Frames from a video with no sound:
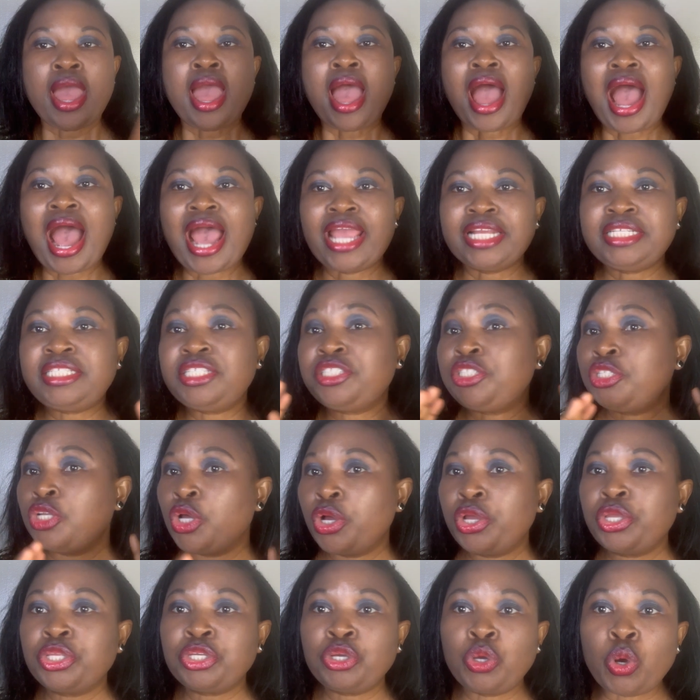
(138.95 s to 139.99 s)
I did
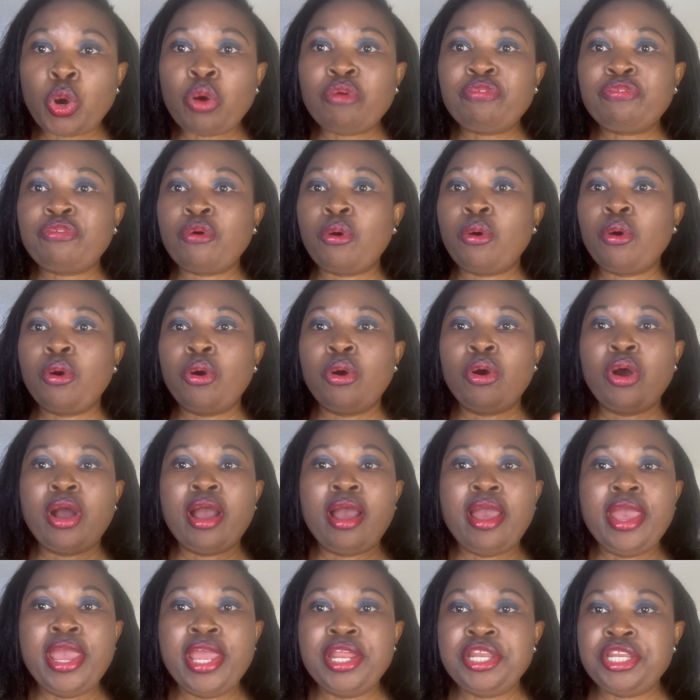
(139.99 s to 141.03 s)
not go for
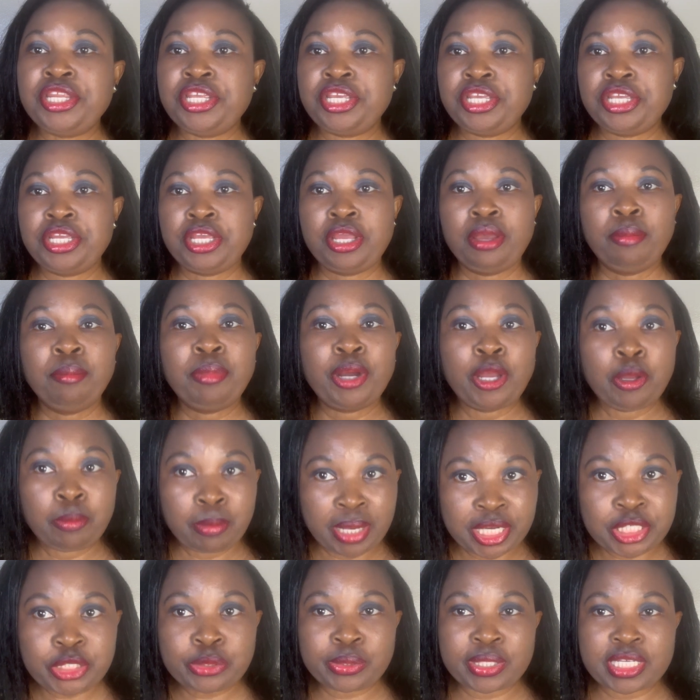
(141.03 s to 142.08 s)
any
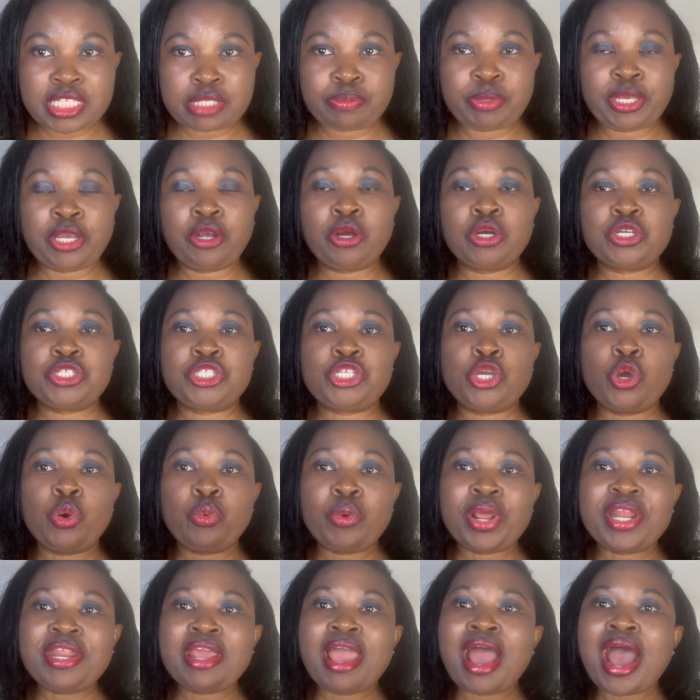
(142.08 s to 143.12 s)
biometrics because they
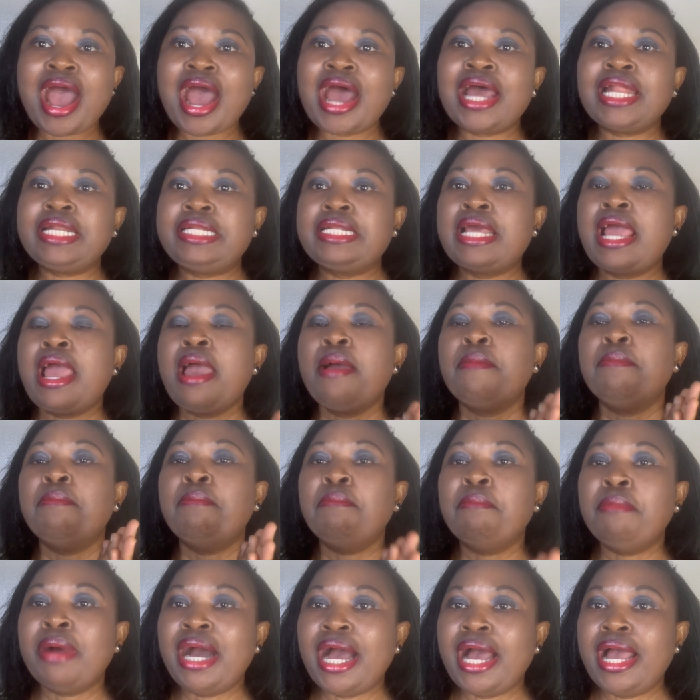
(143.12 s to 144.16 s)
already had
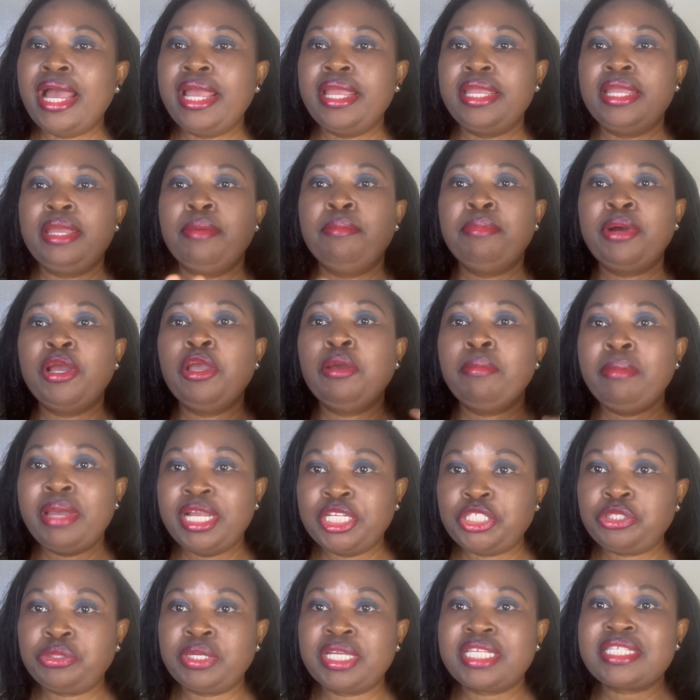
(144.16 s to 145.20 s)
my
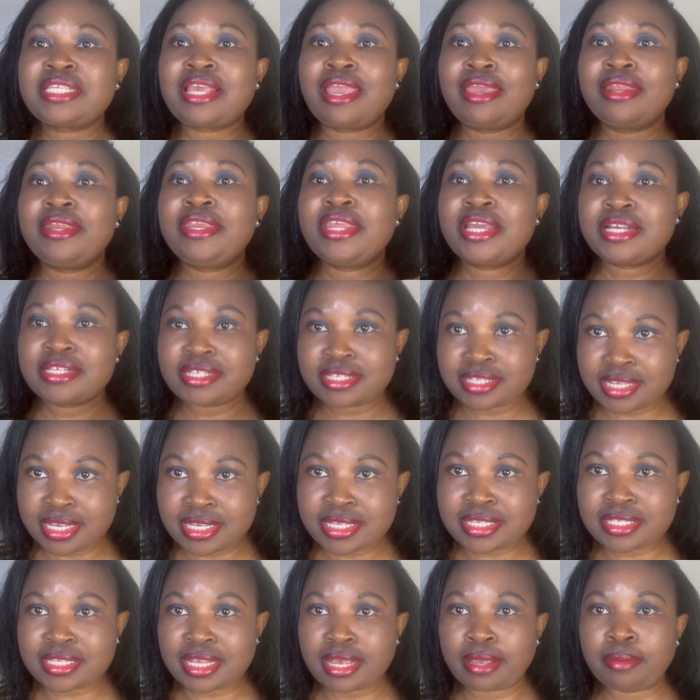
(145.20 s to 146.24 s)
biometrics in their
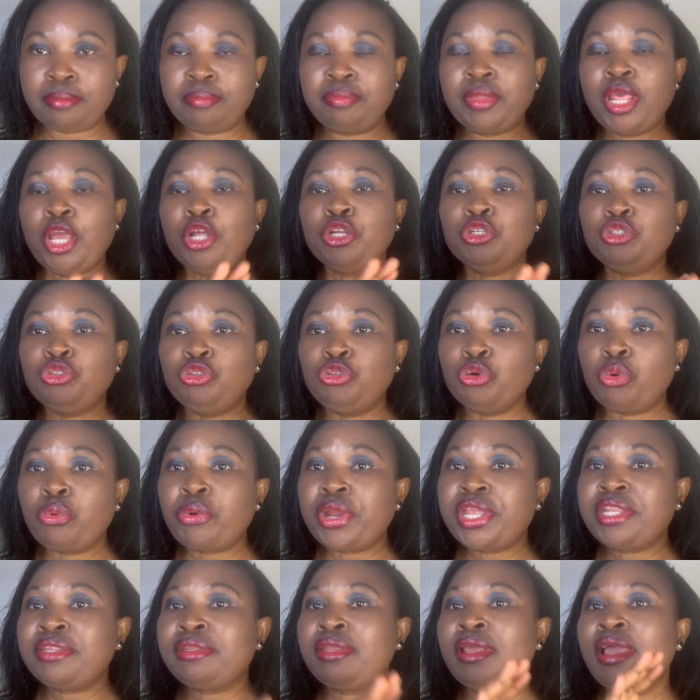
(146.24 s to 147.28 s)
system
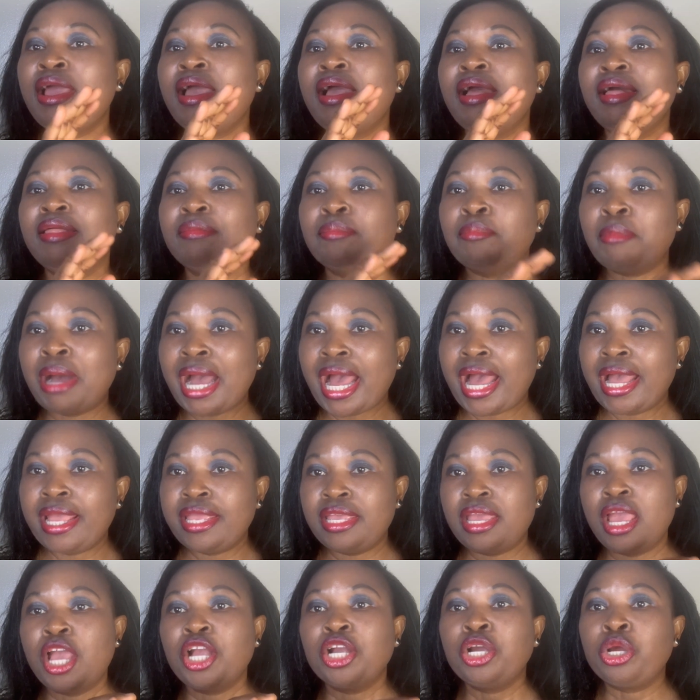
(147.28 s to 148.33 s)
during my
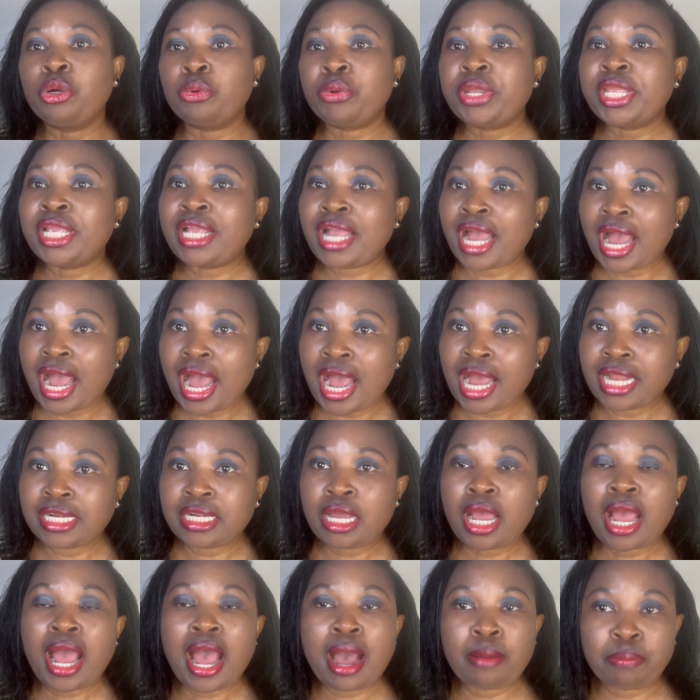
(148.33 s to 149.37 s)
green card
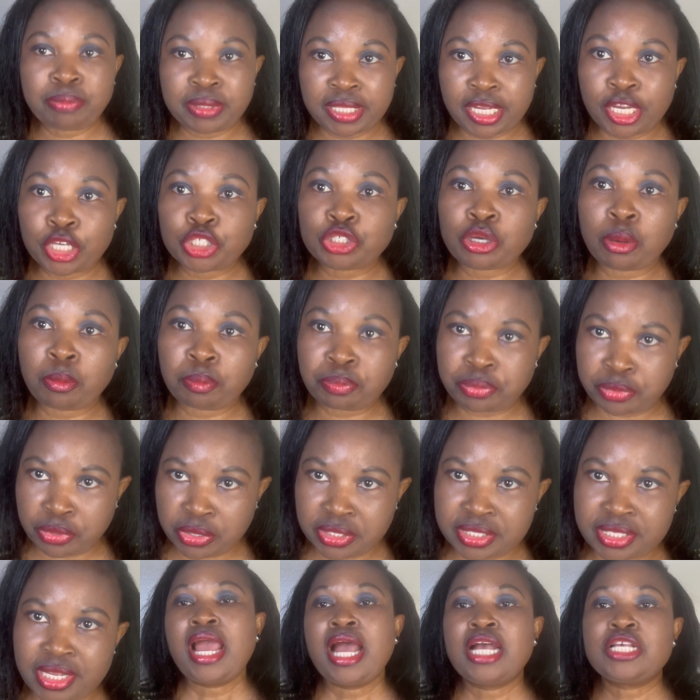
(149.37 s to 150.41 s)
application
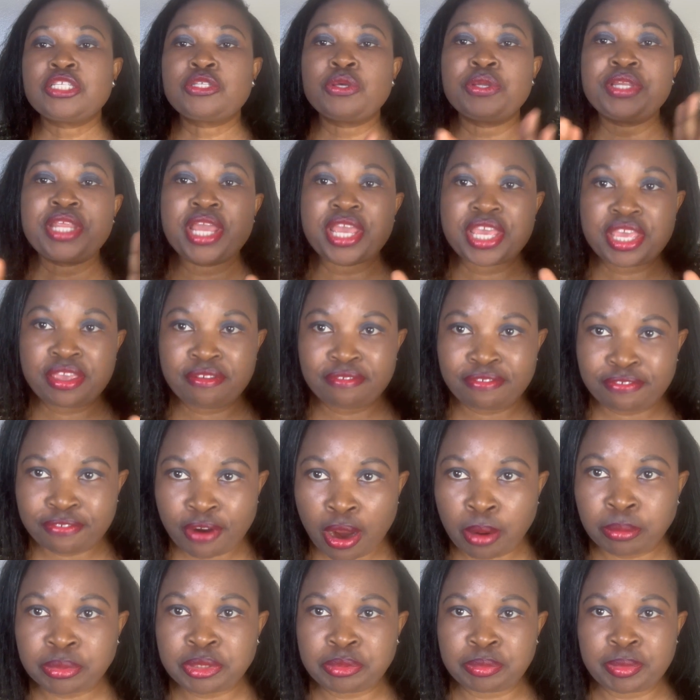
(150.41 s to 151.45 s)
process. And so they
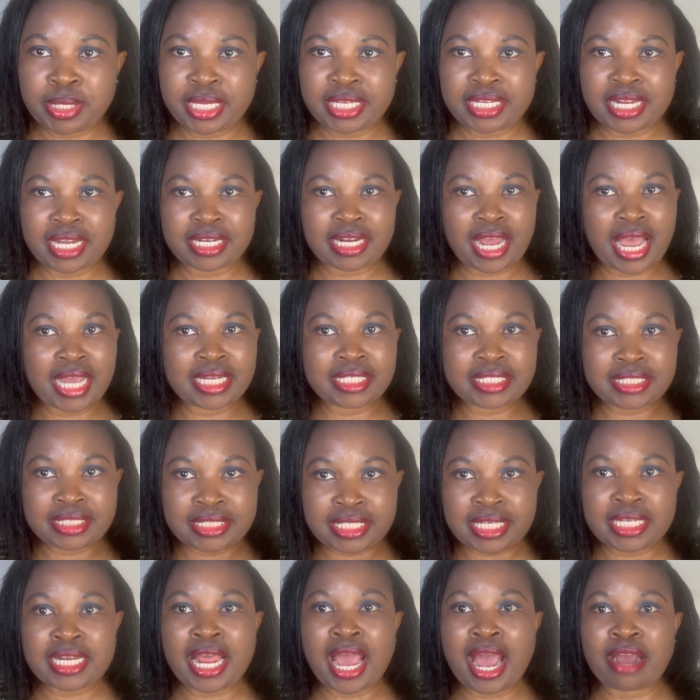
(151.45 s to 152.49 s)
informed me that I
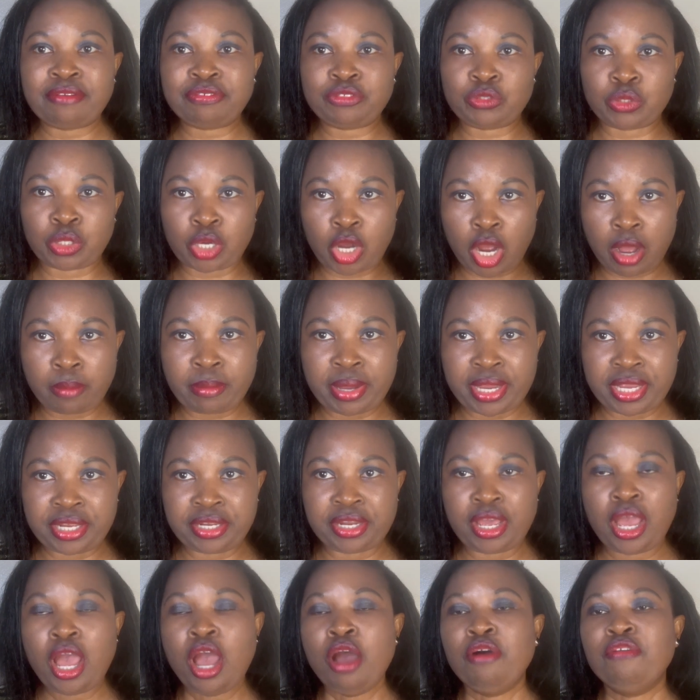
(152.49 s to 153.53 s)
didn't have to come in
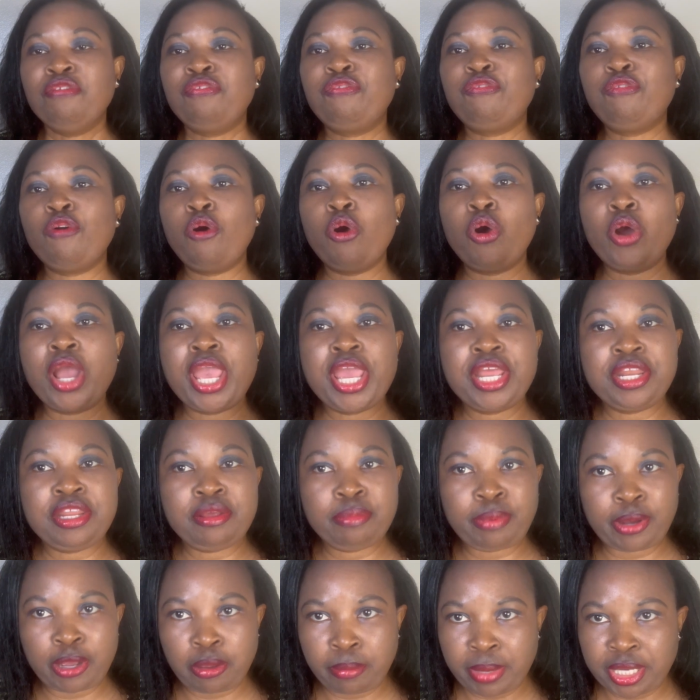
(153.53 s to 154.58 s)
for any
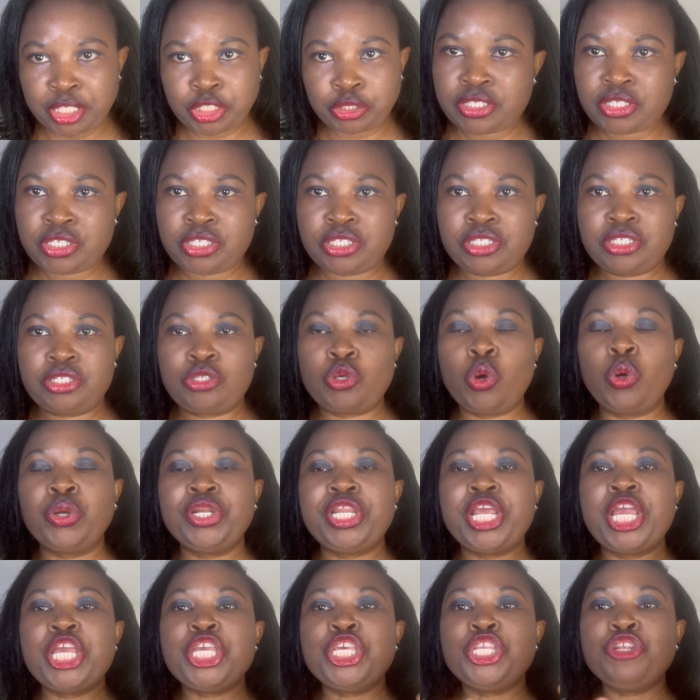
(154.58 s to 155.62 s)
biometrics. So
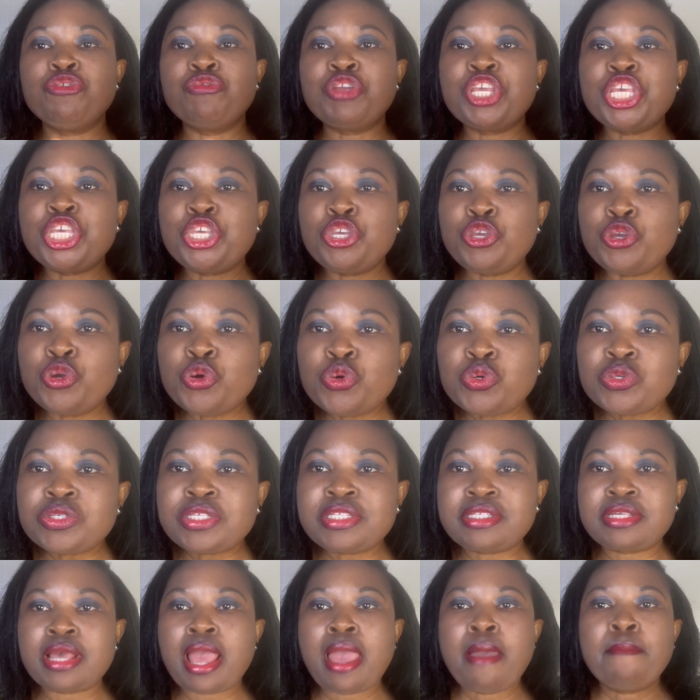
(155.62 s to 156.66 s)
they
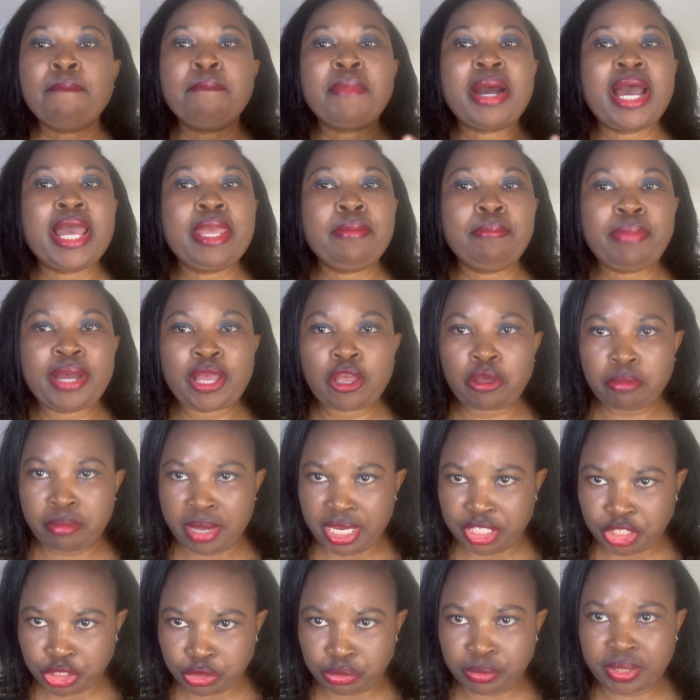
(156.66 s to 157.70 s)
reused my
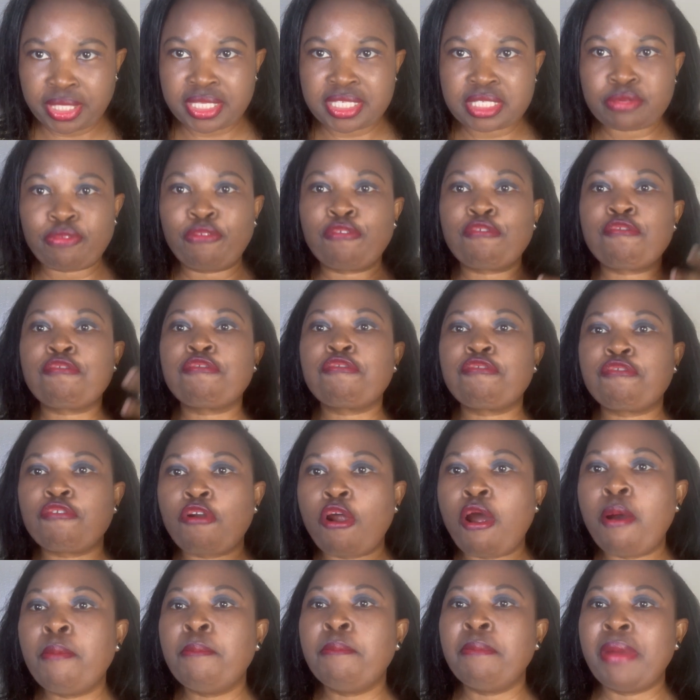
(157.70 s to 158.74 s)
biometrics
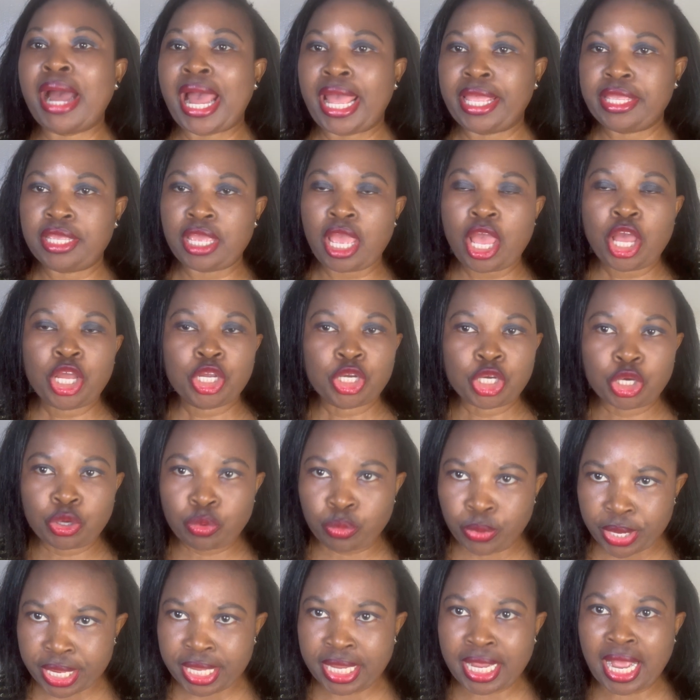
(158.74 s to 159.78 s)
from my
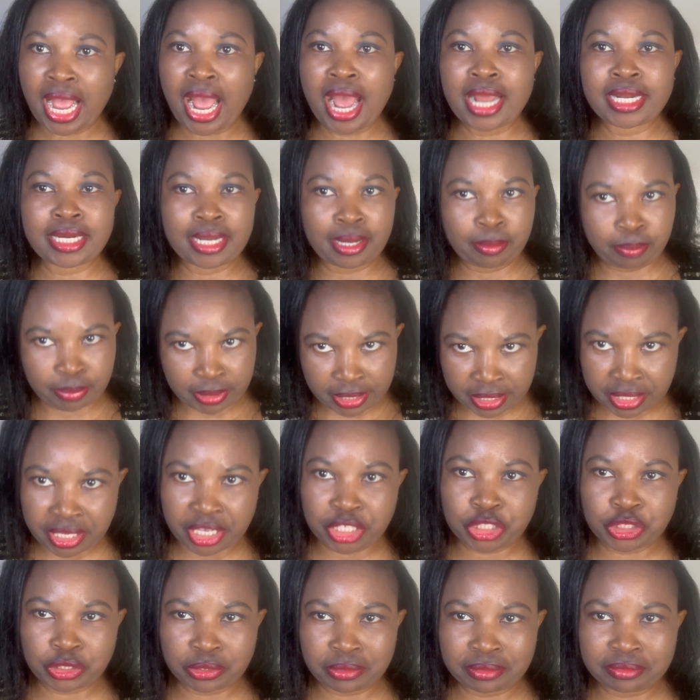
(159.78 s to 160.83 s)
green card
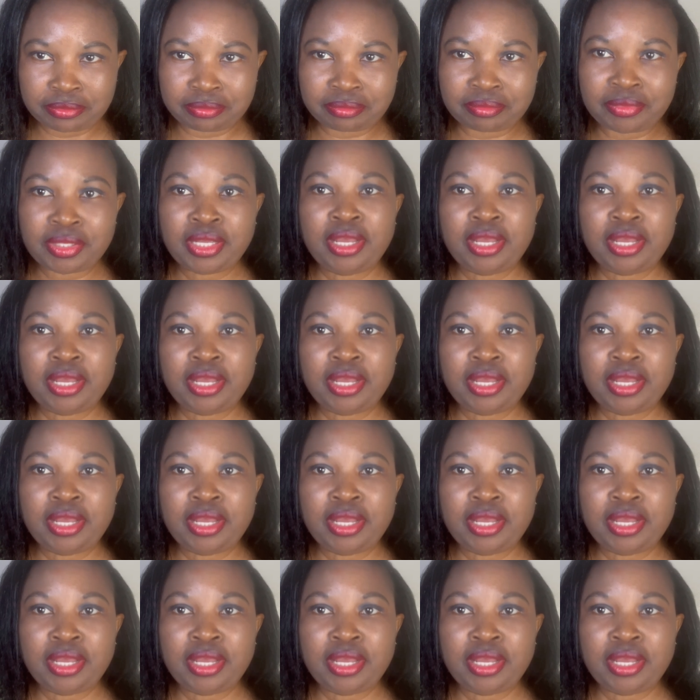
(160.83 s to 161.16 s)
application.